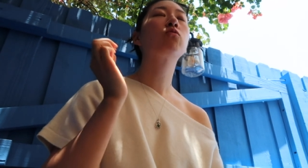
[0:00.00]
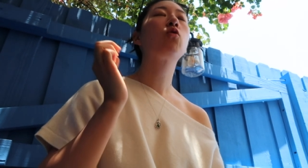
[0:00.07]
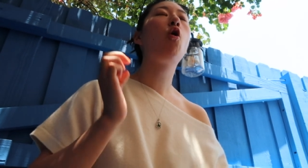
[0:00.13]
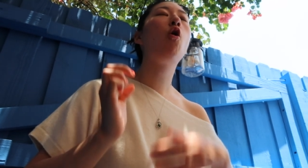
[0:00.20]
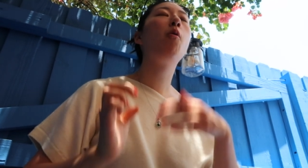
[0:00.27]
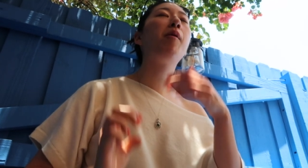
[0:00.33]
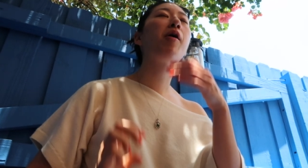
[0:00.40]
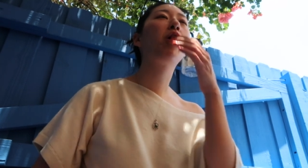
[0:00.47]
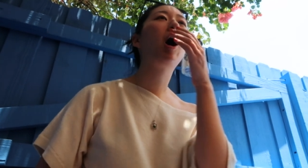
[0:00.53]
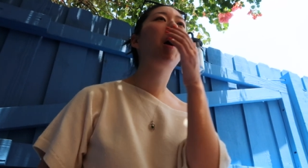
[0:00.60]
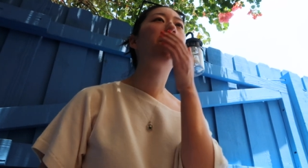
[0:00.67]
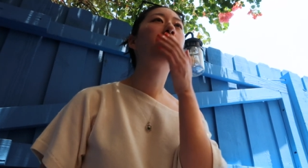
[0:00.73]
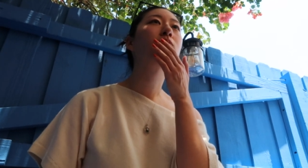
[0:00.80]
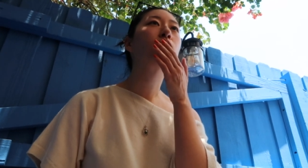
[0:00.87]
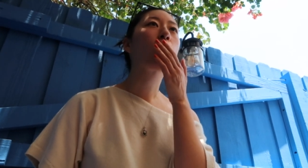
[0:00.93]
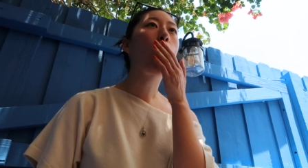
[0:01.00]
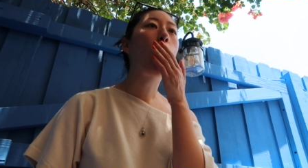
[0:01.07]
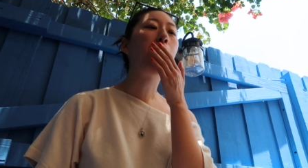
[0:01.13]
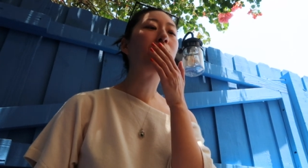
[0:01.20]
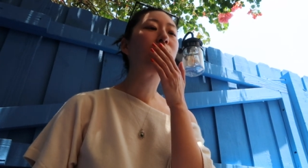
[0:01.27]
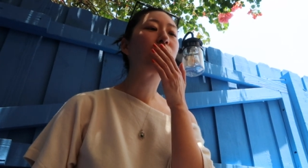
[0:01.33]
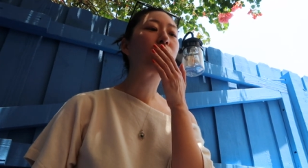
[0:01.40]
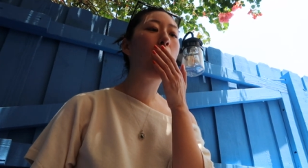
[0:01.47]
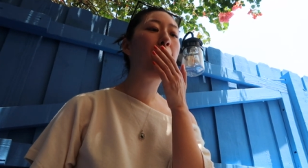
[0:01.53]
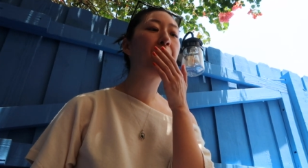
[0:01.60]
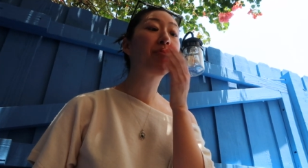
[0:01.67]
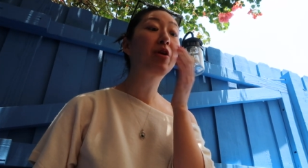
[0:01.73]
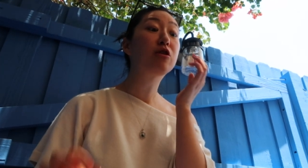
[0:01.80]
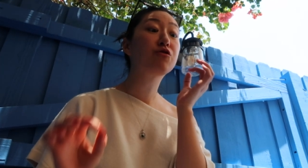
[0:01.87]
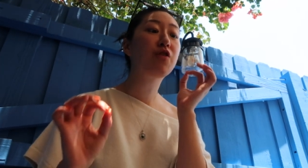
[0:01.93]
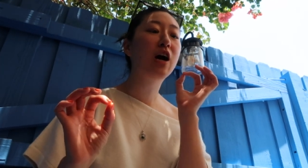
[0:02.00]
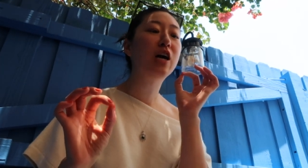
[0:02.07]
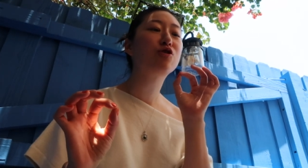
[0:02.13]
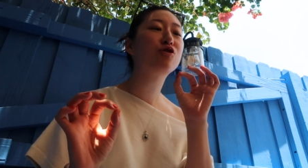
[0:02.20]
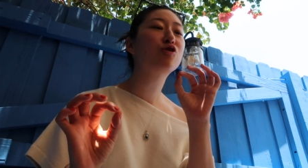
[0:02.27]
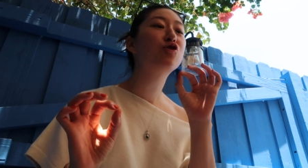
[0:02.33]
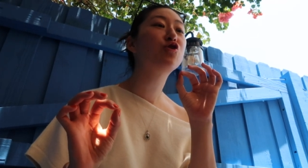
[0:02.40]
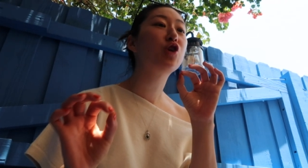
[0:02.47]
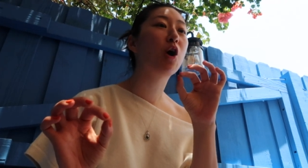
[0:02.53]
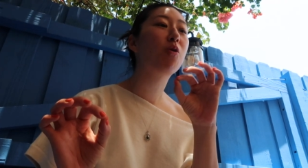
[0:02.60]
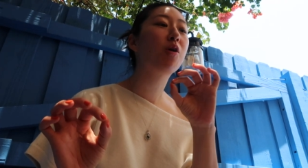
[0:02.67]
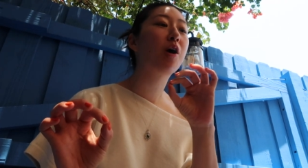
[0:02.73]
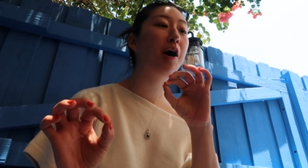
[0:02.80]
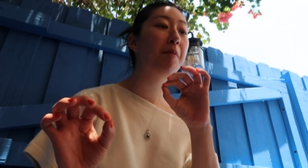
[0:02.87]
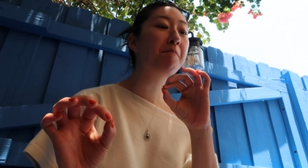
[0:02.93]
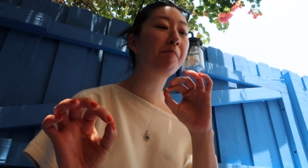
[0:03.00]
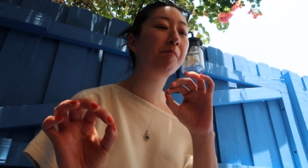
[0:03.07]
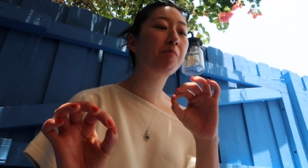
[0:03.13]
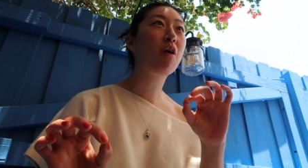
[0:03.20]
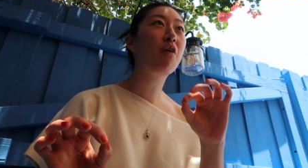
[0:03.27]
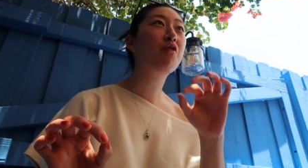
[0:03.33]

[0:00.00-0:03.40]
Oh my god. These fries are so good.